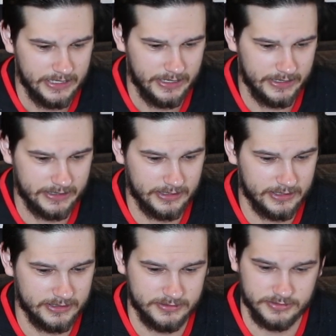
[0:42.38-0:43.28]

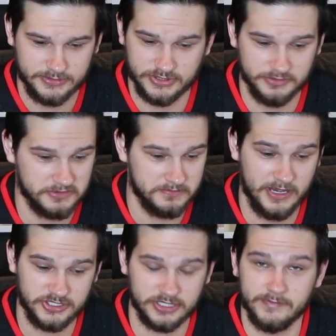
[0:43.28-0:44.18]
Uh, so the
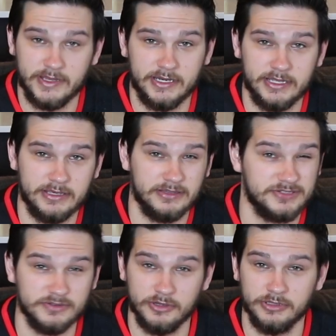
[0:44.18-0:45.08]
magic of editing,
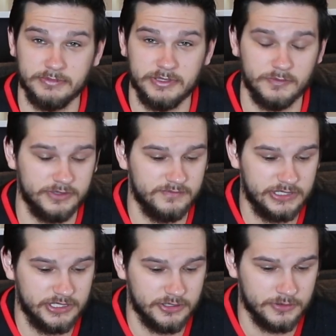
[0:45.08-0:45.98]
this will only be one
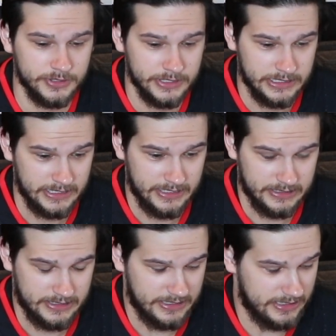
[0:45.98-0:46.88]
video.
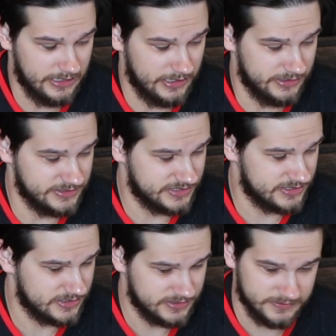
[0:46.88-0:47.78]
And
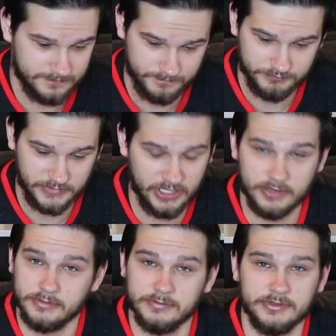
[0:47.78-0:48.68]

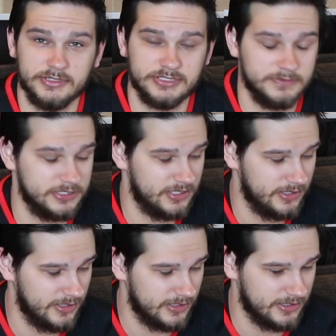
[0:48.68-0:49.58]
yeah, it should be good.
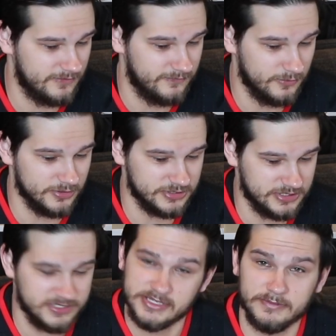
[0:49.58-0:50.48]
I got four
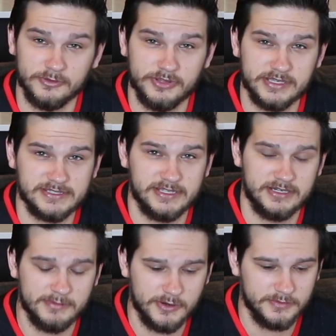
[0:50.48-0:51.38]
jerseys I'm really
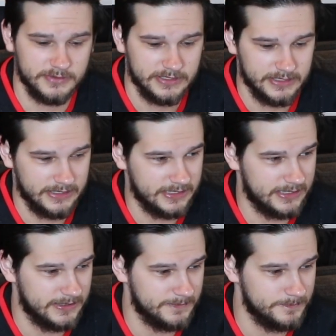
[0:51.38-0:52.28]
excited about.
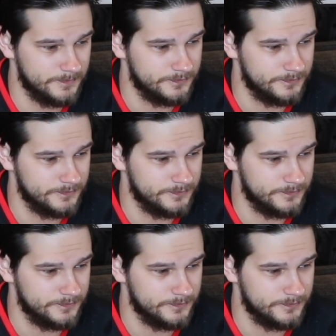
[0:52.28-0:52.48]
Um,